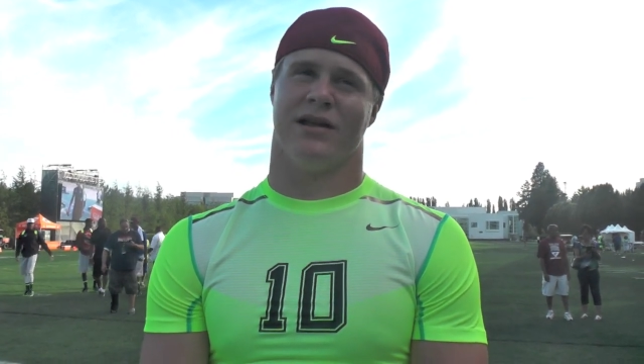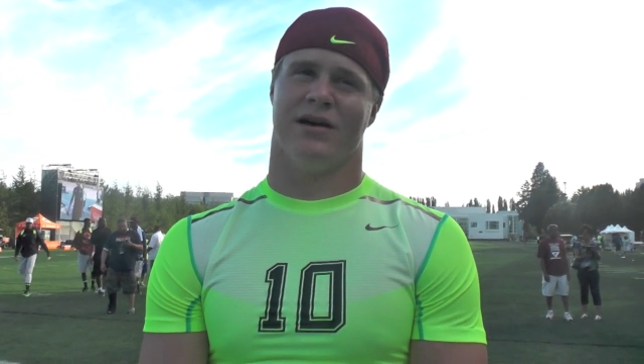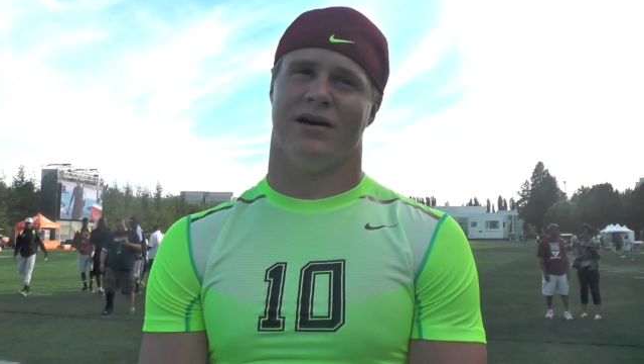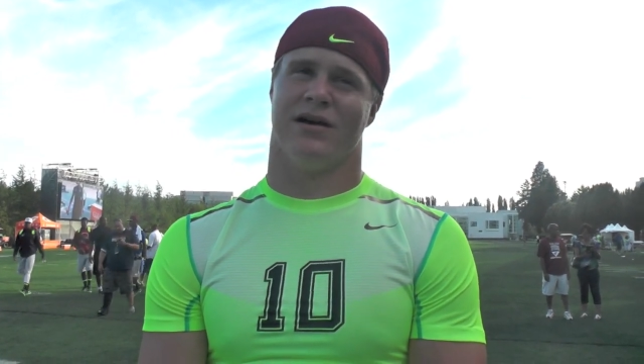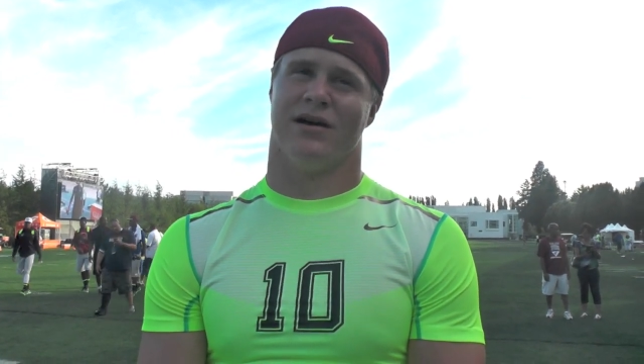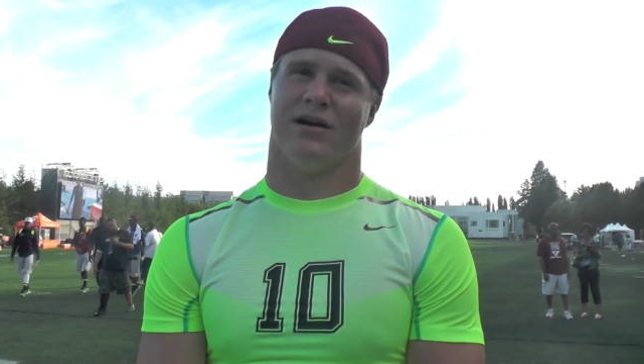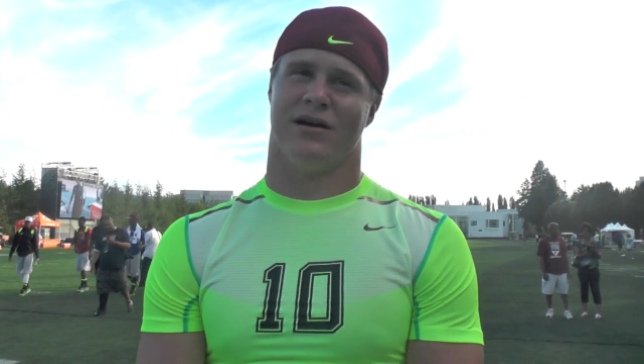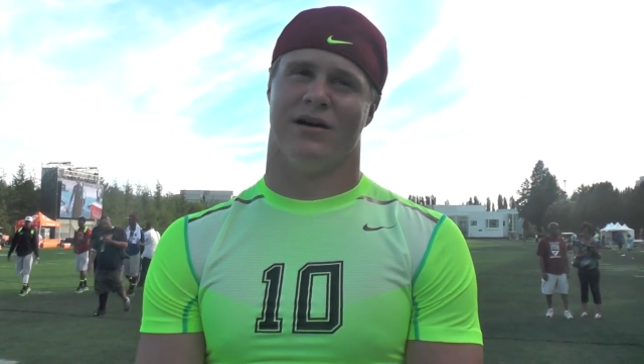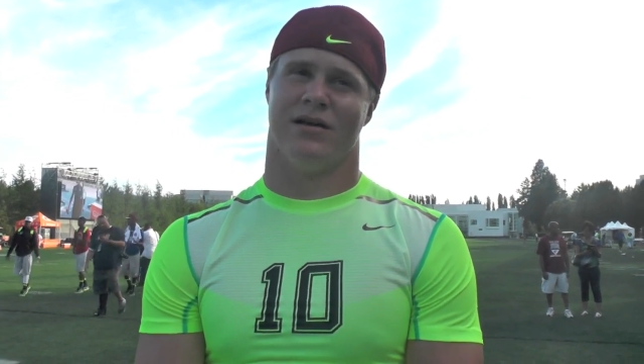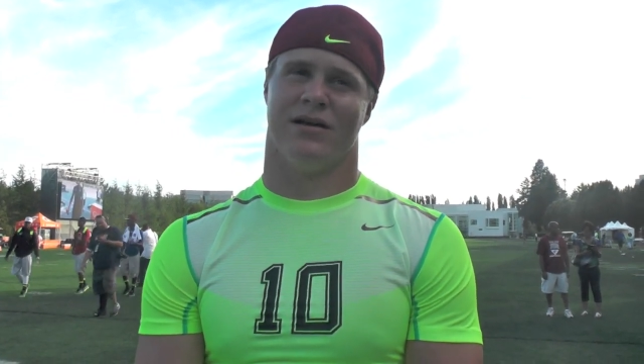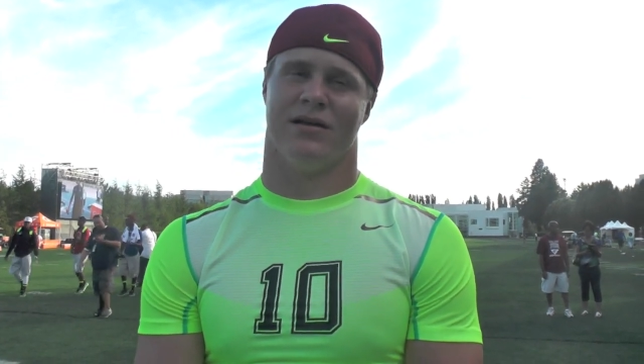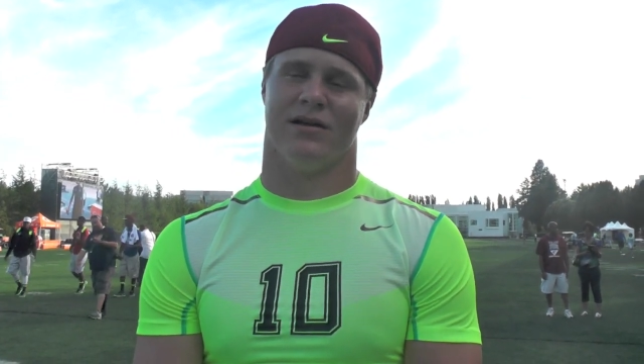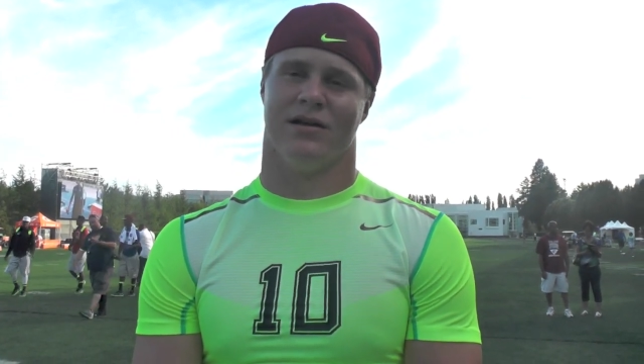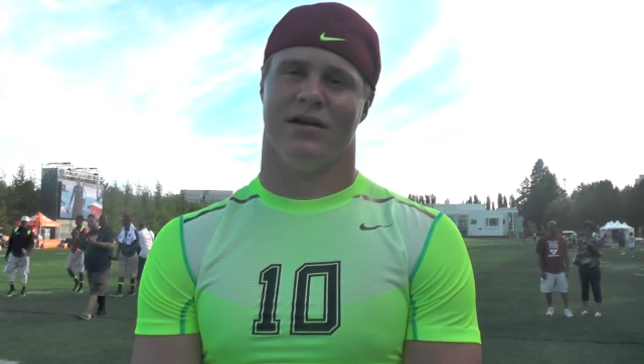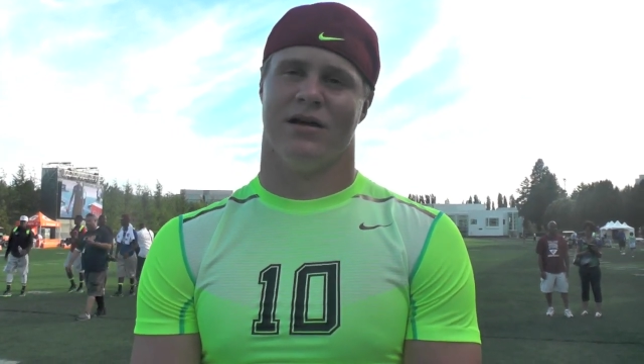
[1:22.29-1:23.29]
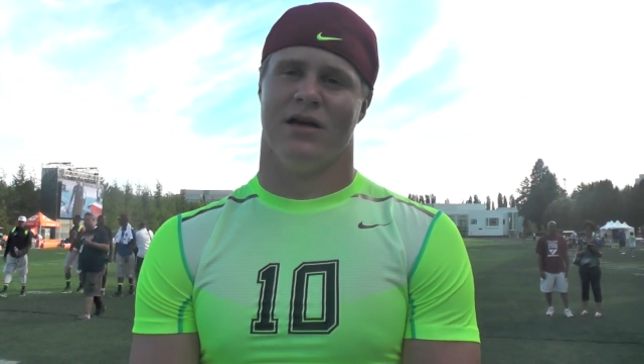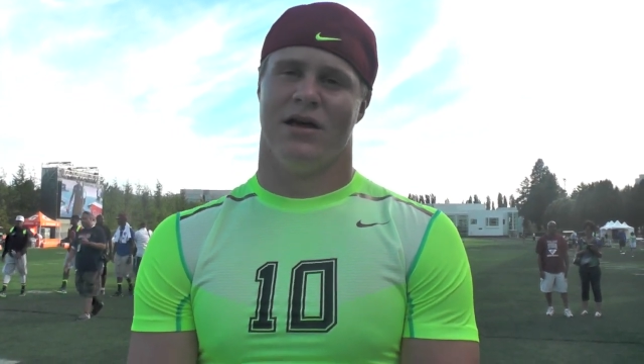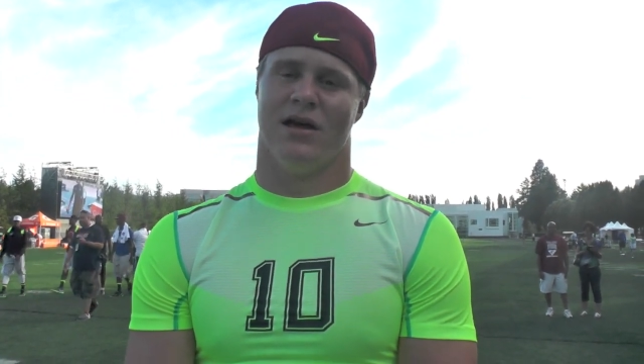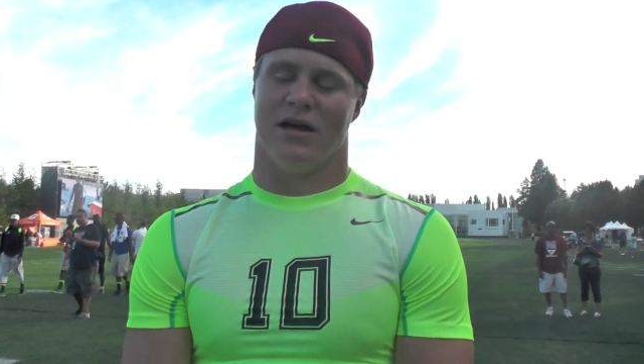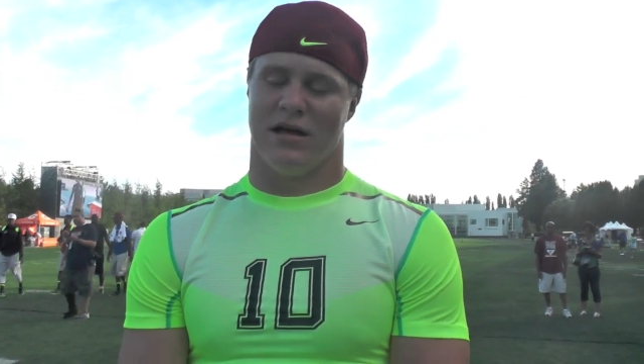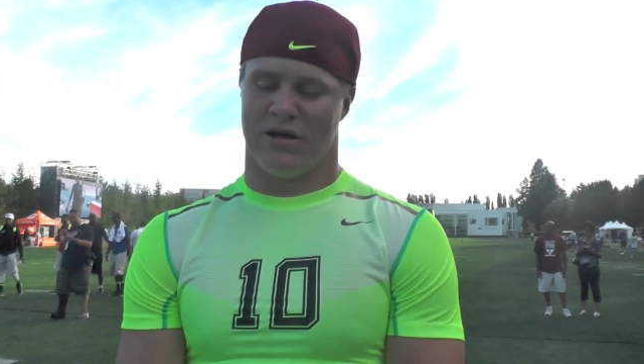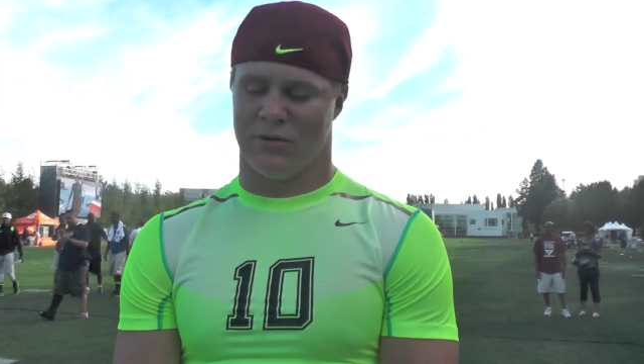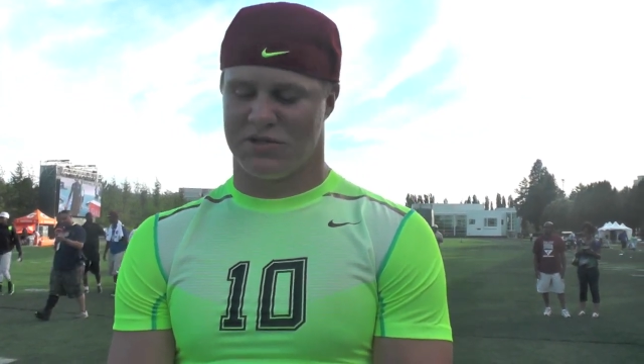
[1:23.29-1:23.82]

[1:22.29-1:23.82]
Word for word: He uh,